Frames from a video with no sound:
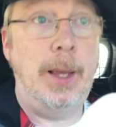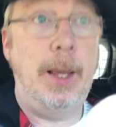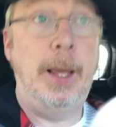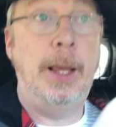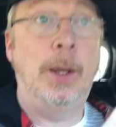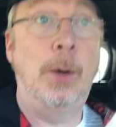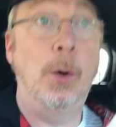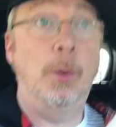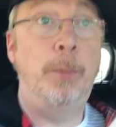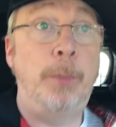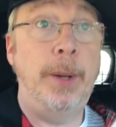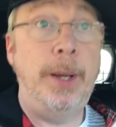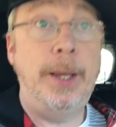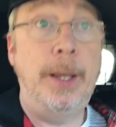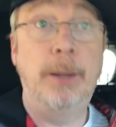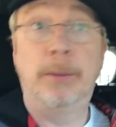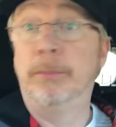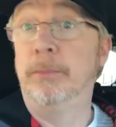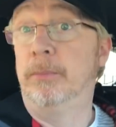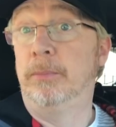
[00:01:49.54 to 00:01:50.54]
It could be
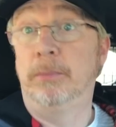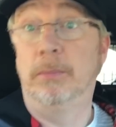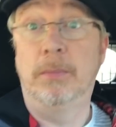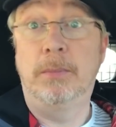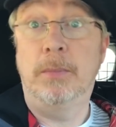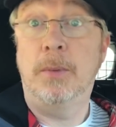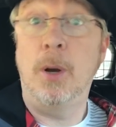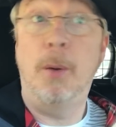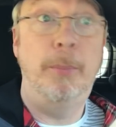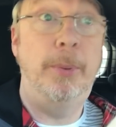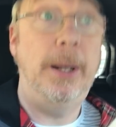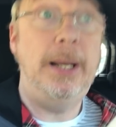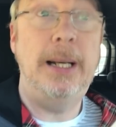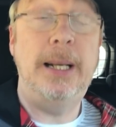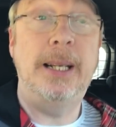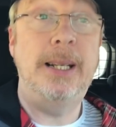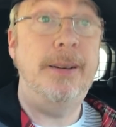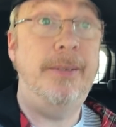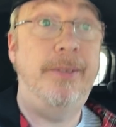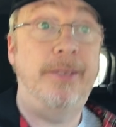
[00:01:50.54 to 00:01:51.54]

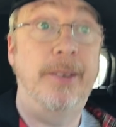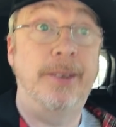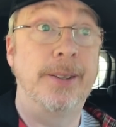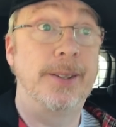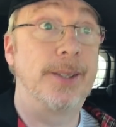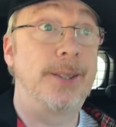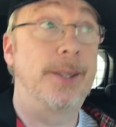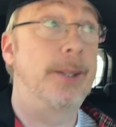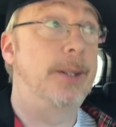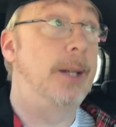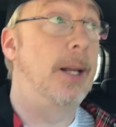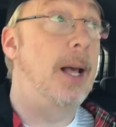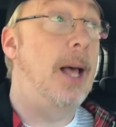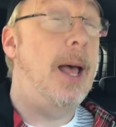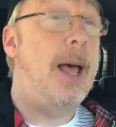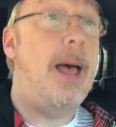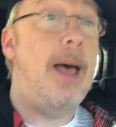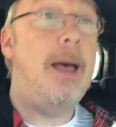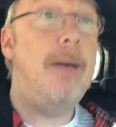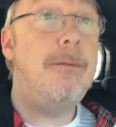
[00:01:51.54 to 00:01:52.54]
completely different.
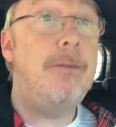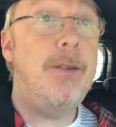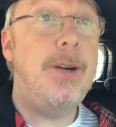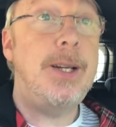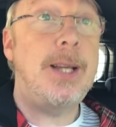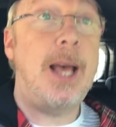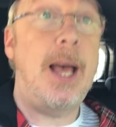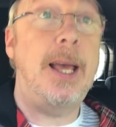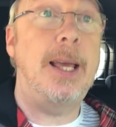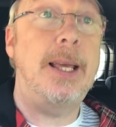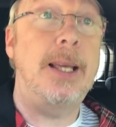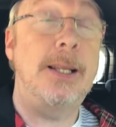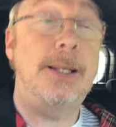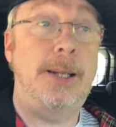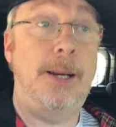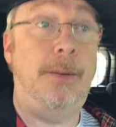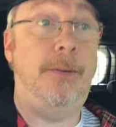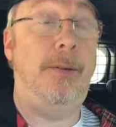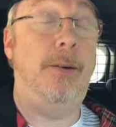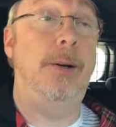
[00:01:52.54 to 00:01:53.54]
Every day is
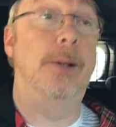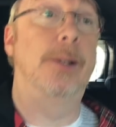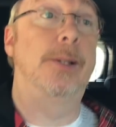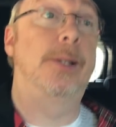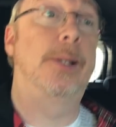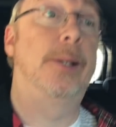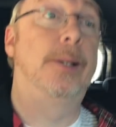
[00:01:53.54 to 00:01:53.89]
different.